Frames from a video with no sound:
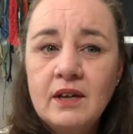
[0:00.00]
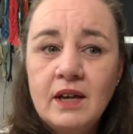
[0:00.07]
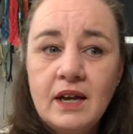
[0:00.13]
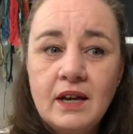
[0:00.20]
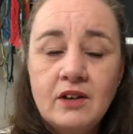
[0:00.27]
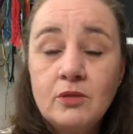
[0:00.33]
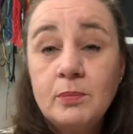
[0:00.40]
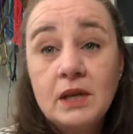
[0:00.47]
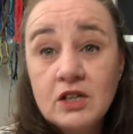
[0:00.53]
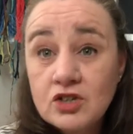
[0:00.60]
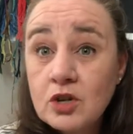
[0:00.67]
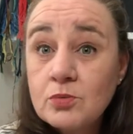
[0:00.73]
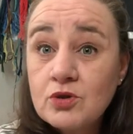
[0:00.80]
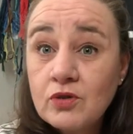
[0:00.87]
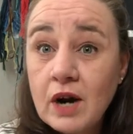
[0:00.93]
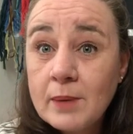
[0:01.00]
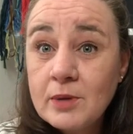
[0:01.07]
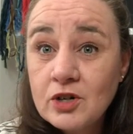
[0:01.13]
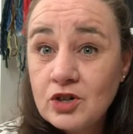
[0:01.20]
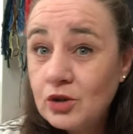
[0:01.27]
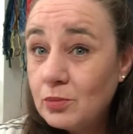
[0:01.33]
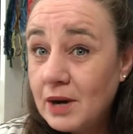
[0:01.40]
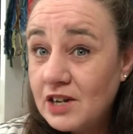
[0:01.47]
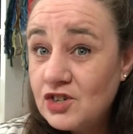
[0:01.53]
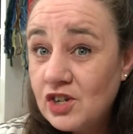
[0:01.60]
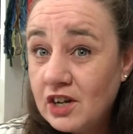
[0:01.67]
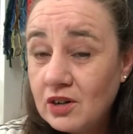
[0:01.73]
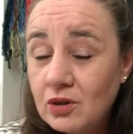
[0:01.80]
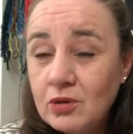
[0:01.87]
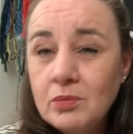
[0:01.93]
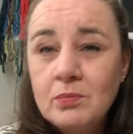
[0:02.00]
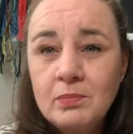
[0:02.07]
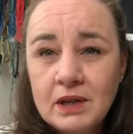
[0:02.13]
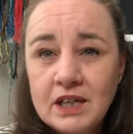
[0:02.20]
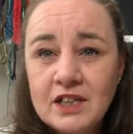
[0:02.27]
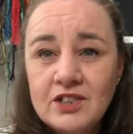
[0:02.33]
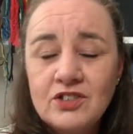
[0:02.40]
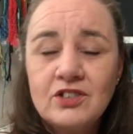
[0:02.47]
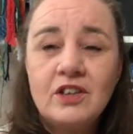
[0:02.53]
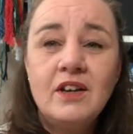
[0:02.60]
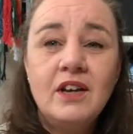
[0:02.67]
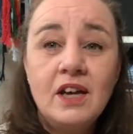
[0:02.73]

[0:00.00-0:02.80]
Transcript: and be a subscriber to my channel, please.